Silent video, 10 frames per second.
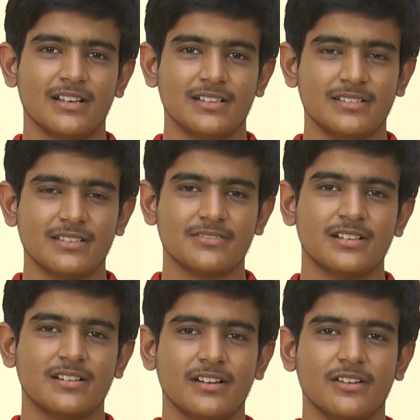in this
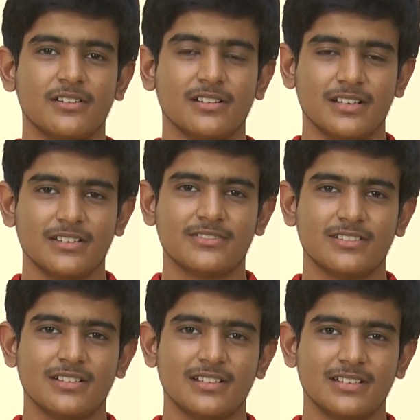journey
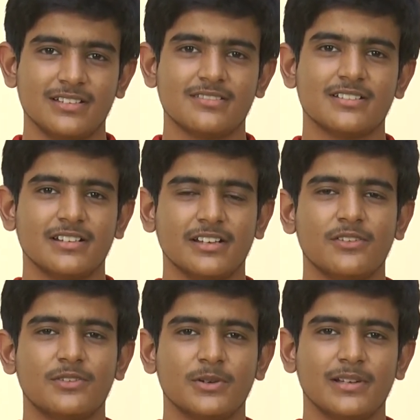
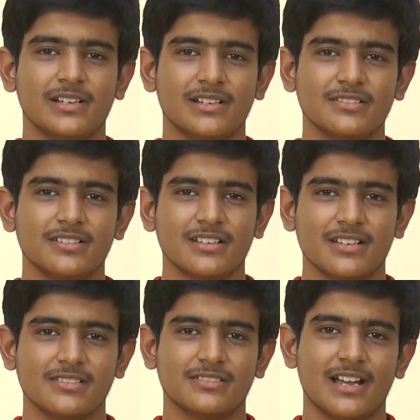of 2 years
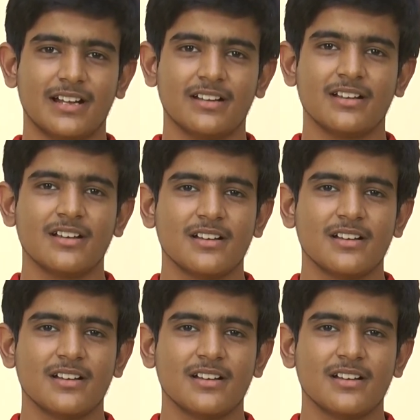is that